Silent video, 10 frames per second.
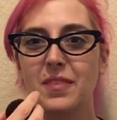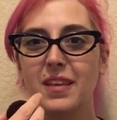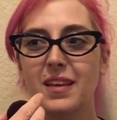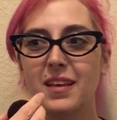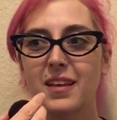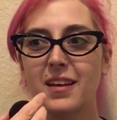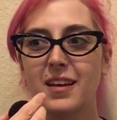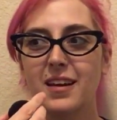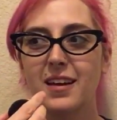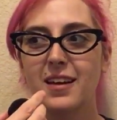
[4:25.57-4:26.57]

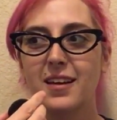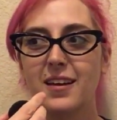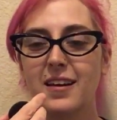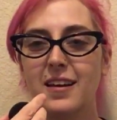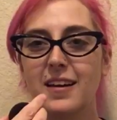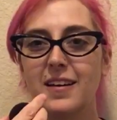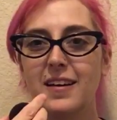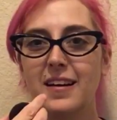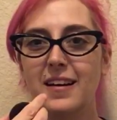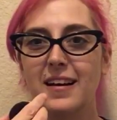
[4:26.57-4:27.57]

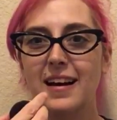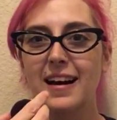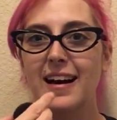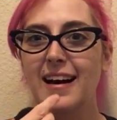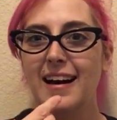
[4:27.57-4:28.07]
[no speech]